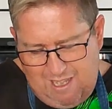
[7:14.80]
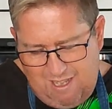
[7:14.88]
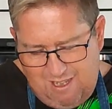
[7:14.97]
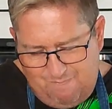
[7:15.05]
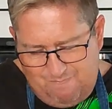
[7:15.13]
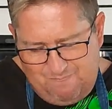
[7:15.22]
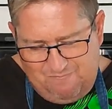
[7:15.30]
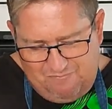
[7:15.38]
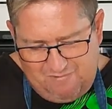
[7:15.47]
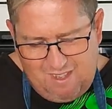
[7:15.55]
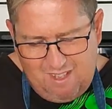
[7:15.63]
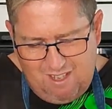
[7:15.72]

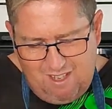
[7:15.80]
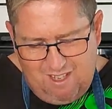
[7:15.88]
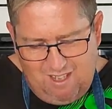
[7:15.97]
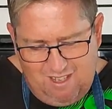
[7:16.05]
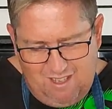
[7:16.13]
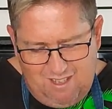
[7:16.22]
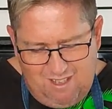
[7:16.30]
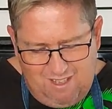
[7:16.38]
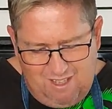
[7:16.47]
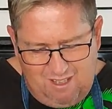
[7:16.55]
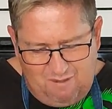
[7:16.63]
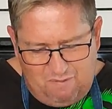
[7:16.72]

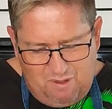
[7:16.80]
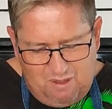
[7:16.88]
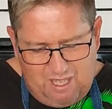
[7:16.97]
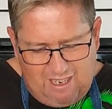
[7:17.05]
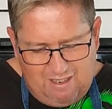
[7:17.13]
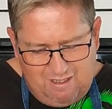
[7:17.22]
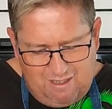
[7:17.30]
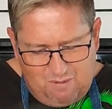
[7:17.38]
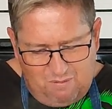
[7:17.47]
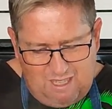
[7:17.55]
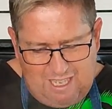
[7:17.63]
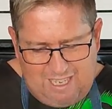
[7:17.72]
If you don't, it
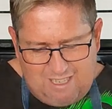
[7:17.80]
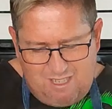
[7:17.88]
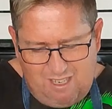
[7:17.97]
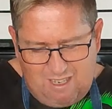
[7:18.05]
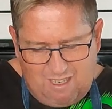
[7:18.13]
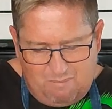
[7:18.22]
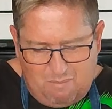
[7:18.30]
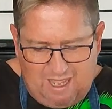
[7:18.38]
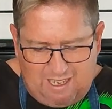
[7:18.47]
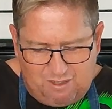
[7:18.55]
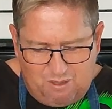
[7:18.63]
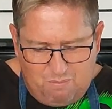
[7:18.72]
will actually come
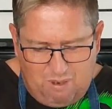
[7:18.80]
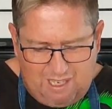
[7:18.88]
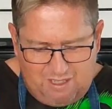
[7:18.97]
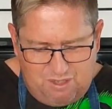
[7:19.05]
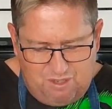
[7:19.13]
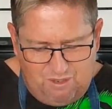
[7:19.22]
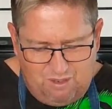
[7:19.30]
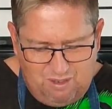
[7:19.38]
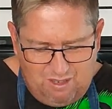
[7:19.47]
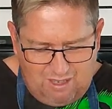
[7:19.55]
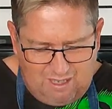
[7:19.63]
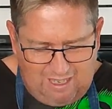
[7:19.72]
back to bite
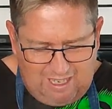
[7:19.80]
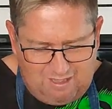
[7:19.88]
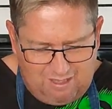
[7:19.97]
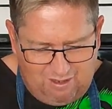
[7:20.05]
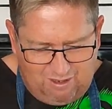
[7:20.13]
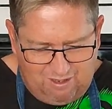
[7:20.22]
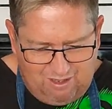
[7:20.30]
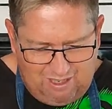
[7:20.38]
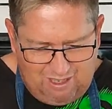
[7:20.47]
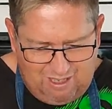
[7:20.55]
you later on.